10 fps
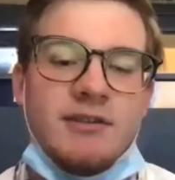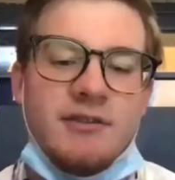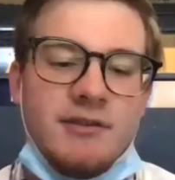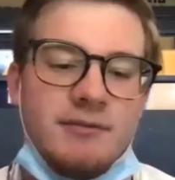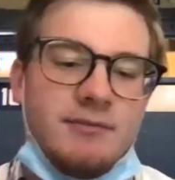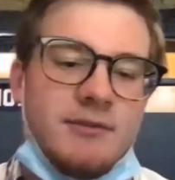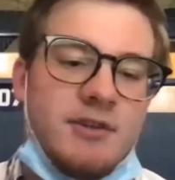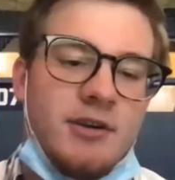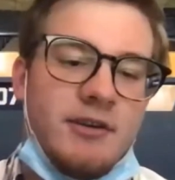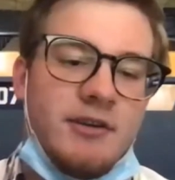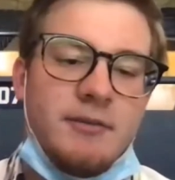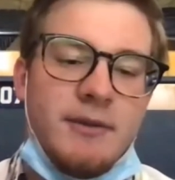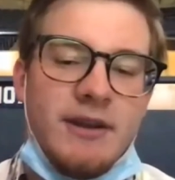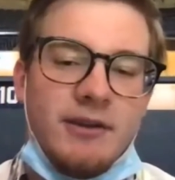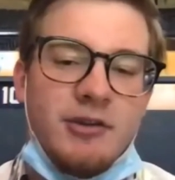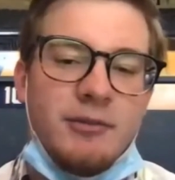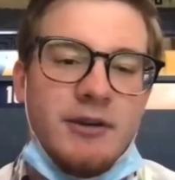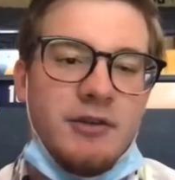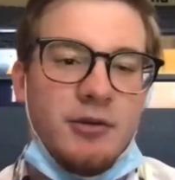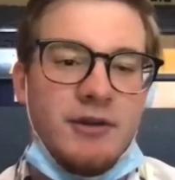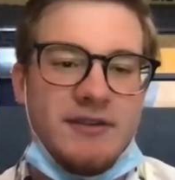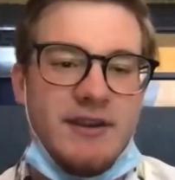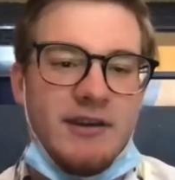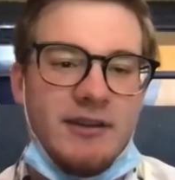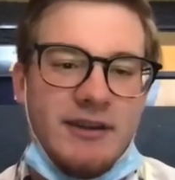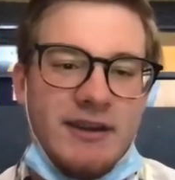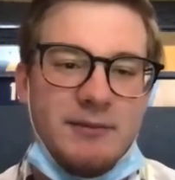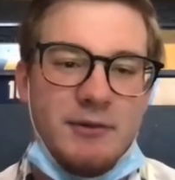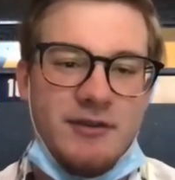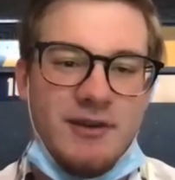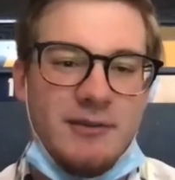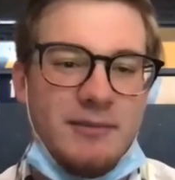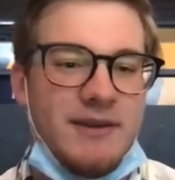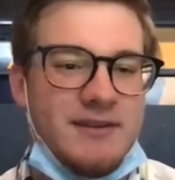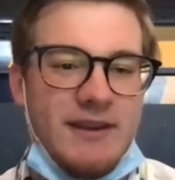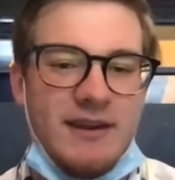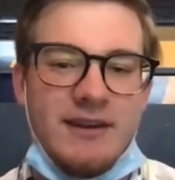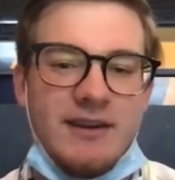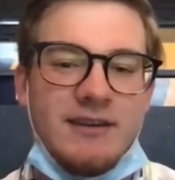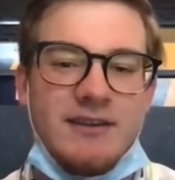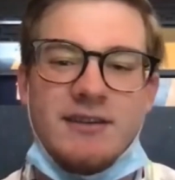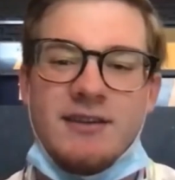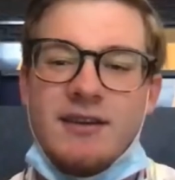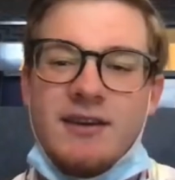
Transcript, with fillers: are starting to make a little bit of noise now in the league, moving up in the standings.